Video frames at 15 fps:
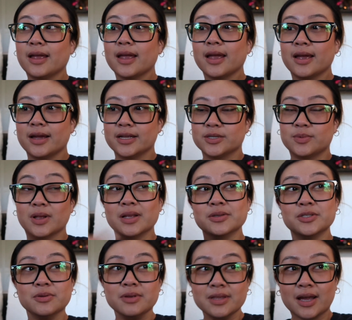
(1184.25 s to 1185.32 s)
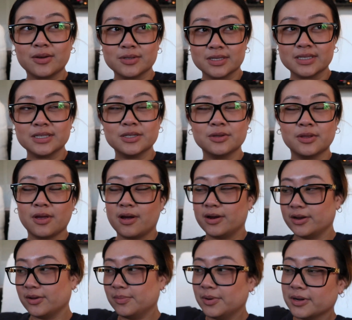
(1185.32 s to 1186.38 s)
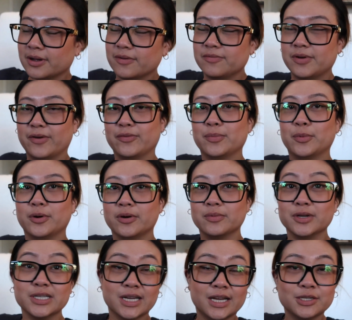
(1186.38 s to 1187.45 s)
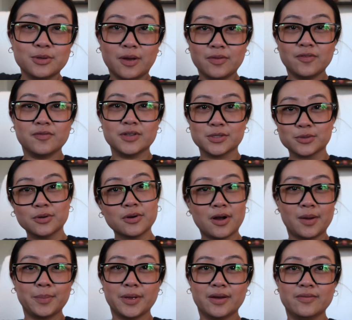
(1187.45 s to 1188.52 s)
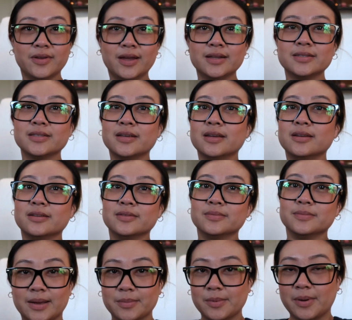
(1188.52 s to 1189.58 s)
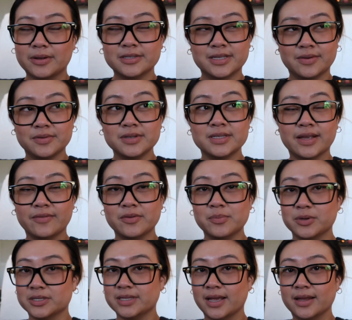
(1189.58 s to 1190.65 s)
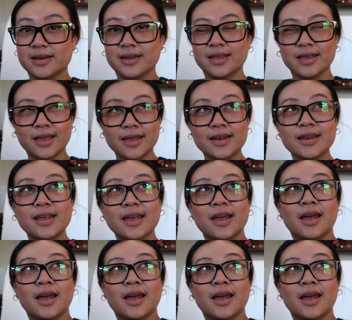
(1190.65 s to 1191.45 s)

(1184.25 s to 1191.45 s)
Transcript: And while I was doing that, I was listening to the audiobook of Nevermoor, which I do have the physical copy of it. I'm about 77% in.